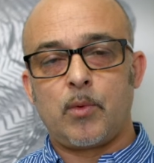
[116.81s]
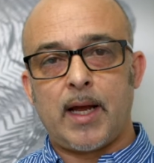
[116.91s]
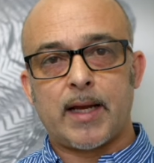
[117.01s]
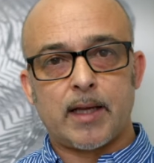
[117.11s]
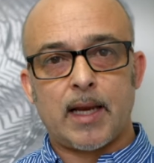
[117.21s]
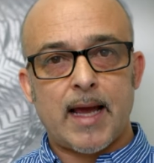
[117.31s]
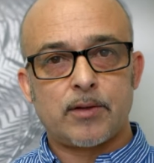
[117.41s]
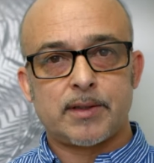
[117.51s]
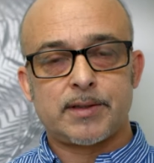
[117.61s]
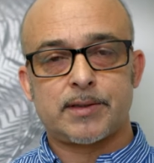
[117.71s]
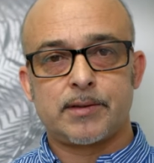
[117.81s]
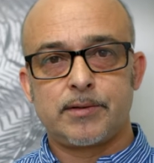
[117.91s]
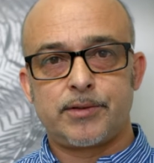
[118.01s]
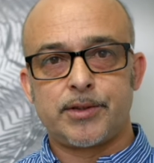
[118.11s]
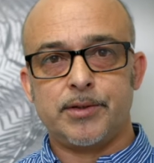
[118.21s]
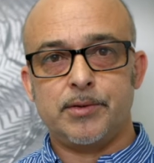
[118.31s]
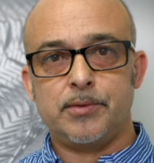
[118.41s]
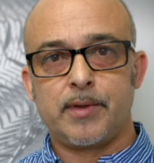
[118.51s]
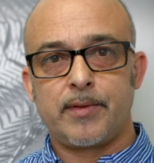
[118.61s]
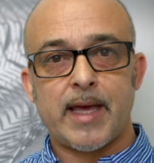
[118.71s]
and allowed us
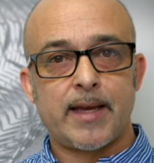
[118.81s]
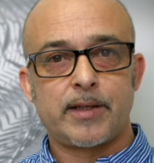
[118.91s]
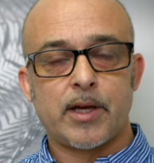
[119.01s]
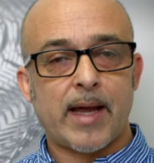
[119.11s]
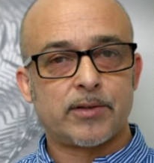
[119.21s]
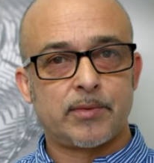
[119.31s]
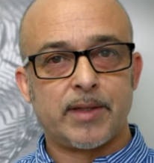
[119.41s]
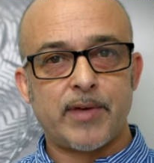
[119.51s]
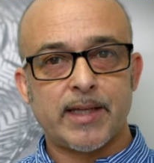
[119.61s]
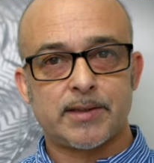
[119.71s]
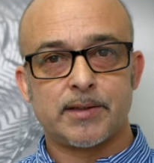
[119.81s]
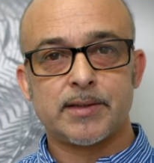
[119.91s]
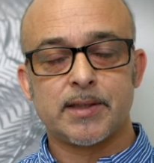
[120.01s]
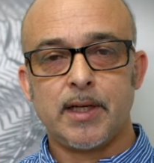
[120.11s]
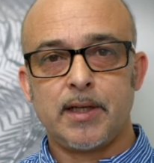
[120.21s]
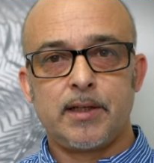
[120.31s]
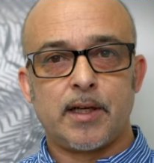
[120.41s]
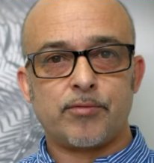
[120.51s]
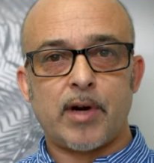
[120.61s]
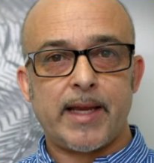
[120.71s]
to then go out to investors
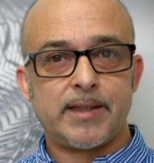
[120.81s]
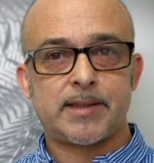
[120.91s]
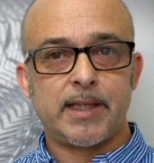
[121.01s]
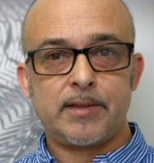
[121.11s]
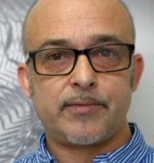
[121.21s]
and raise seed